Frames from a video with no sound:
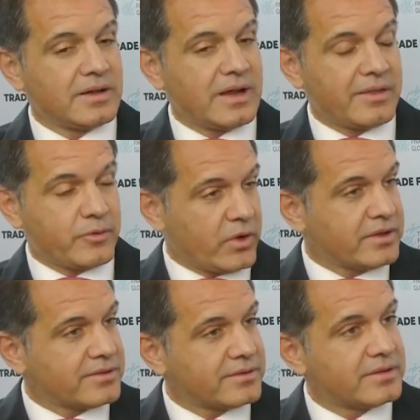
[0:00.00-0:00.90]
a
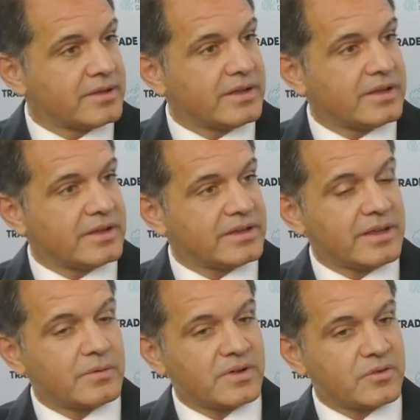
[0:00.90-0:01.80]
threat
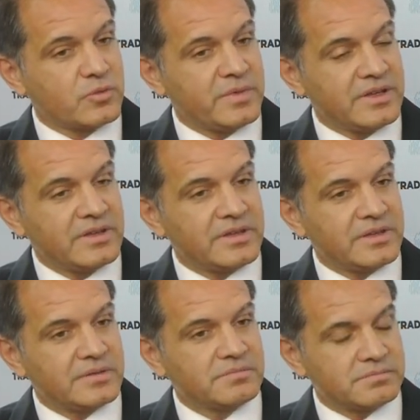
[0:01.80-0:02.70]
that could
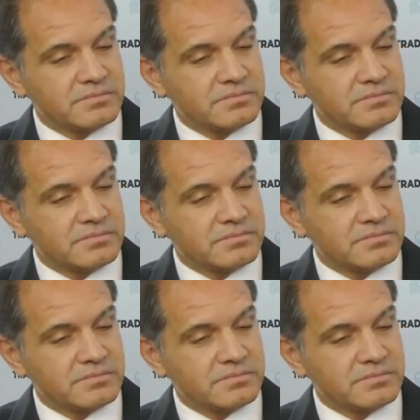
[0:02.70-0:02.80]
be